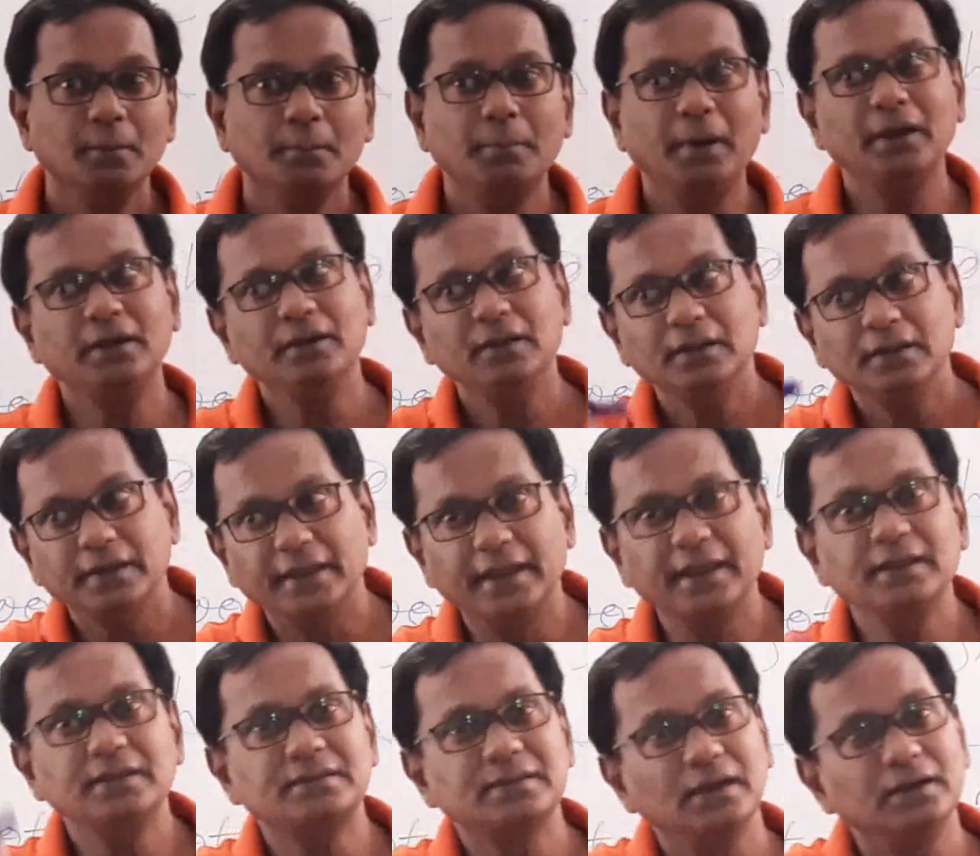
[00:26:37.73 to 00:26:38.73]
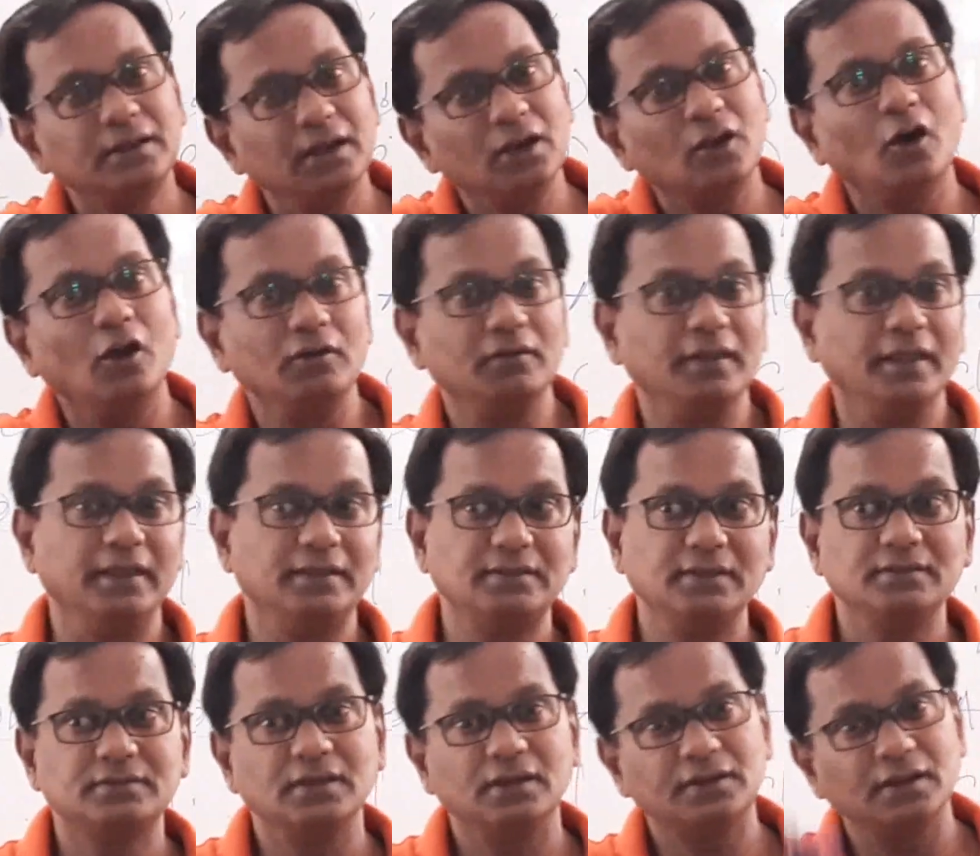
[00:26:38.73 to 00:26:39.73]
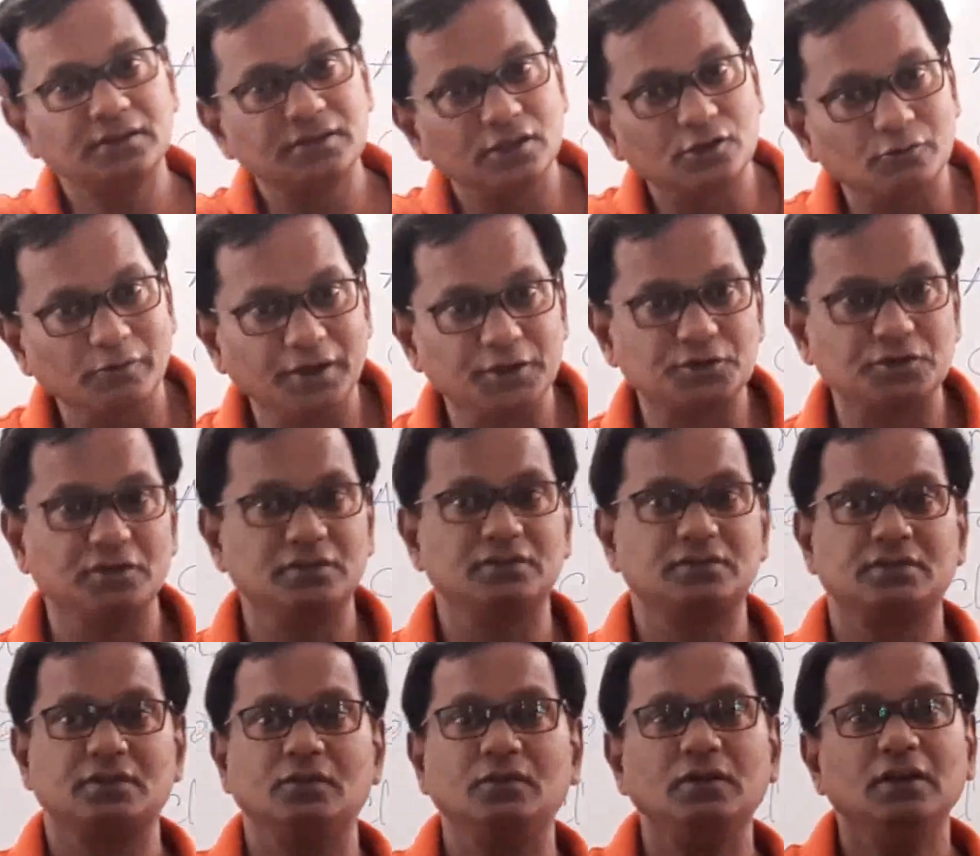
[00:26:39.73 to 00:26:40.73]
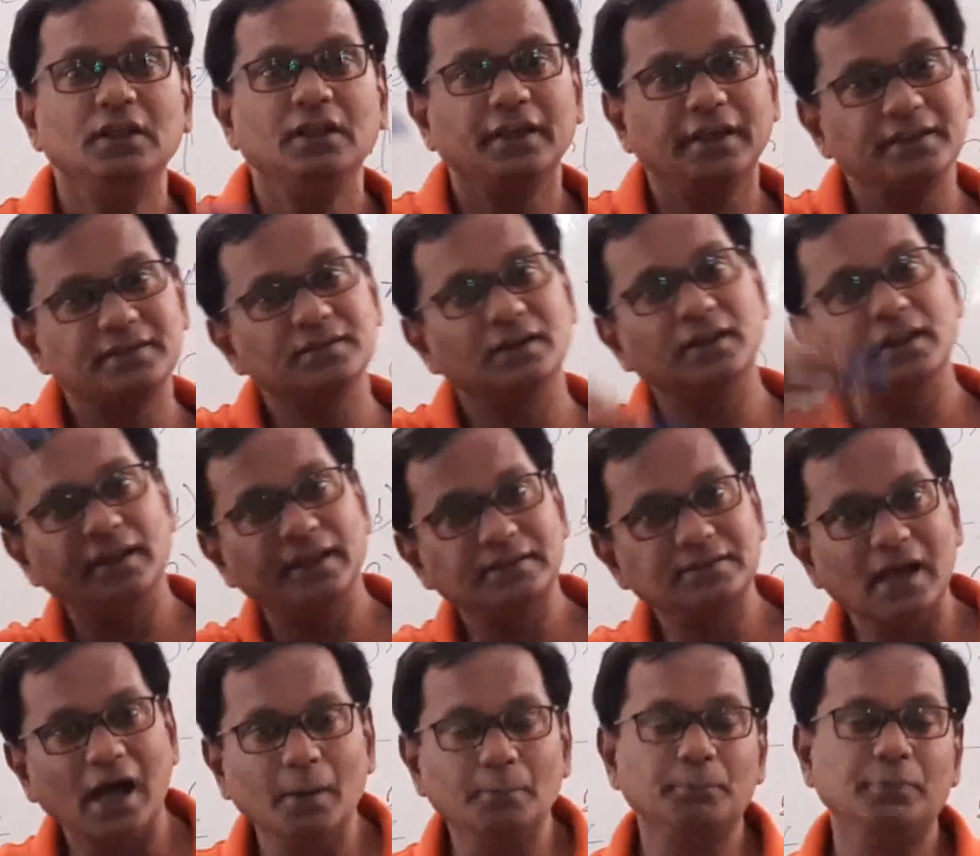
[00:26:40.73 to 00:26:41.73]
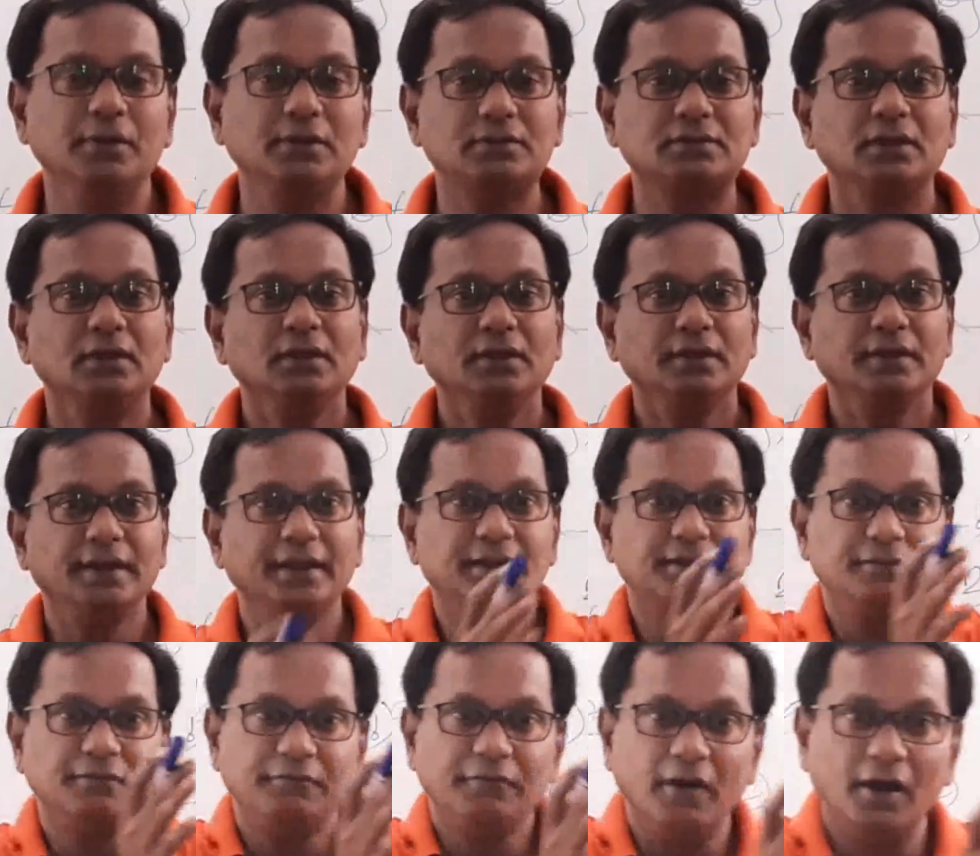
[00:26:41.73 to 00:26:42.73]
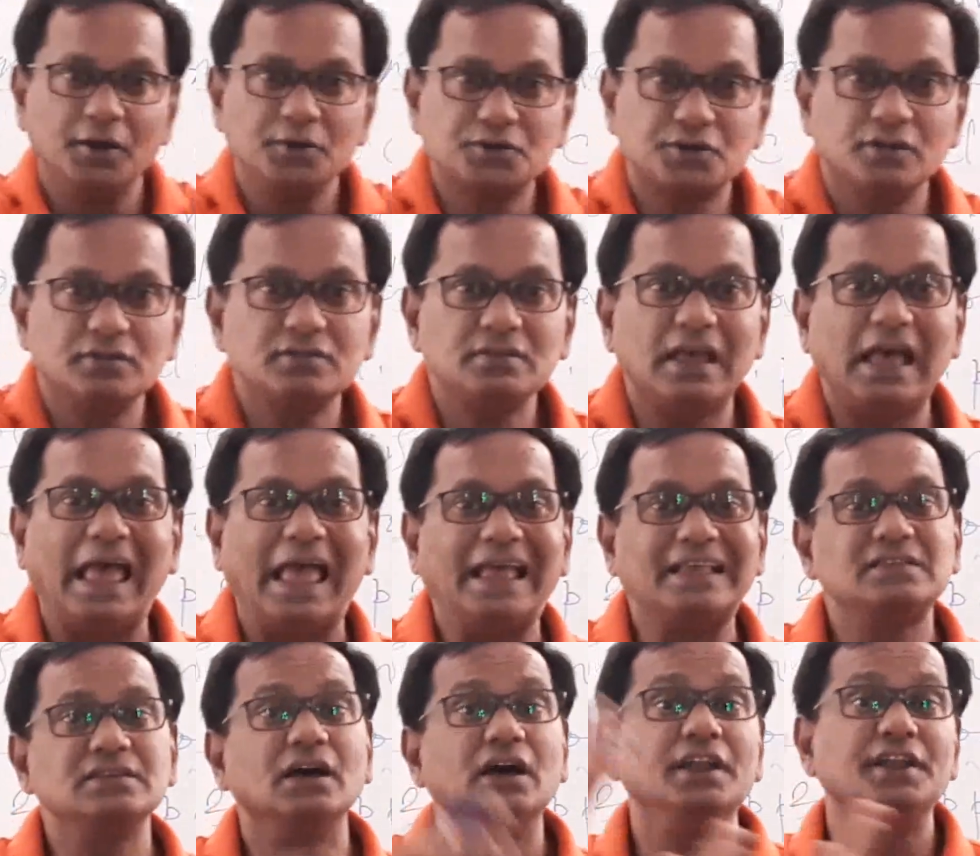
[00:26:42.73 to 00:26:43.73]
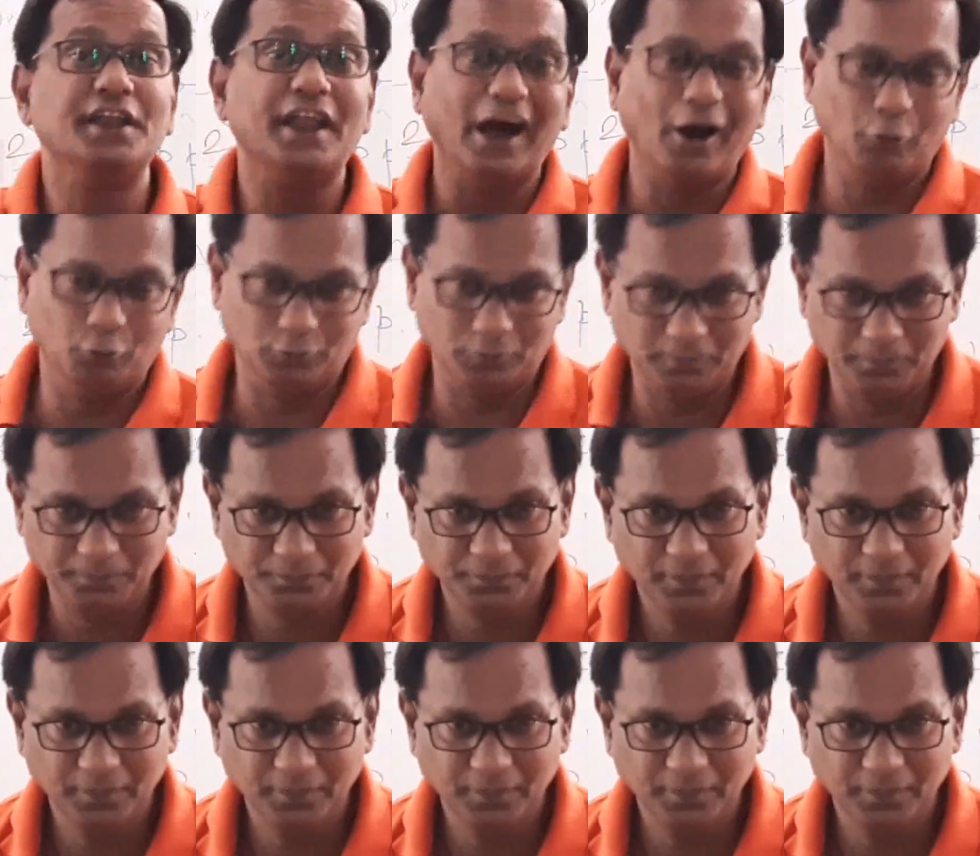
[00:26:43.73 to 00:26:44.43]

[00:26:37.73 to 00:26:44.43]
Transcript: But in certain contexts, in certain situations, in certain examples, it functions as a noun.